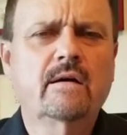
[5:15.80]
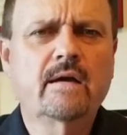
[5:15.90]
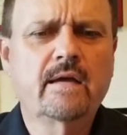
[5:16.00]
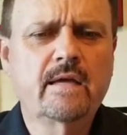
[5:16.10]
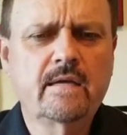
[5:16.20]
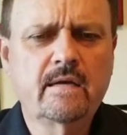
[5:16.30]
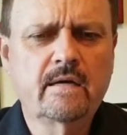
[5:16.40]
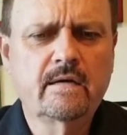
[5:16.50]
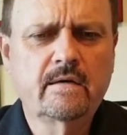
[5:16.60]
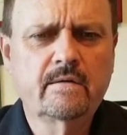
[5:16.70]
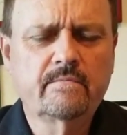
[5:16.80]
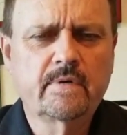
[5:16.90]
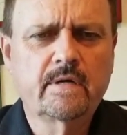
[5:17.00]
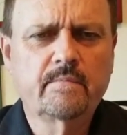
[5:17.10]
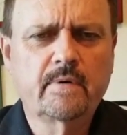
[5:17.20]
a, uh,
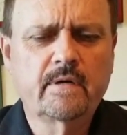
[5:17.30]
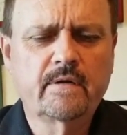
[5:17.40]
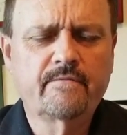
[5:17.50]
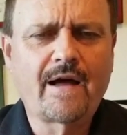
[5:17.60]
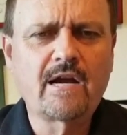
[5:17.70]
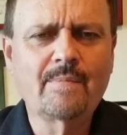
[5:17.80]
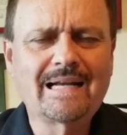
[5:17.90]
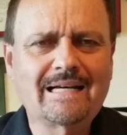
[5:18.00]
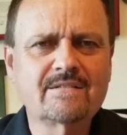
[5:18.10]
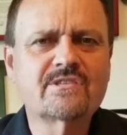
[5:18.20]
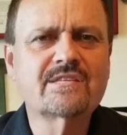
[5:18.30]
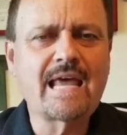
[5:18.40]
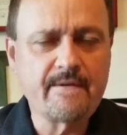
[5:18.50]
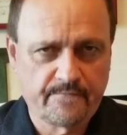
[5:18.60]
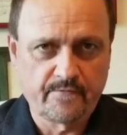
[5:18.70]
a an environment
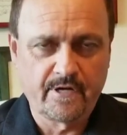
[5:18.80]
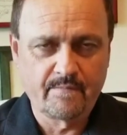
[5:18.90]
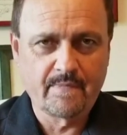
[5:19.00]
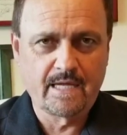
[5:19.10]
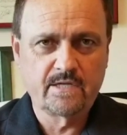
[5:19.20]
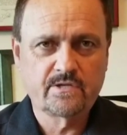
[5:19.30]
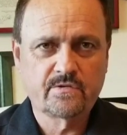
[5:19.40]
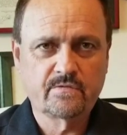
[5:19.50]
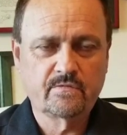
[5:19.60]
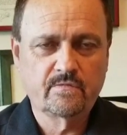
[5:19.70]
unsafe for inmates.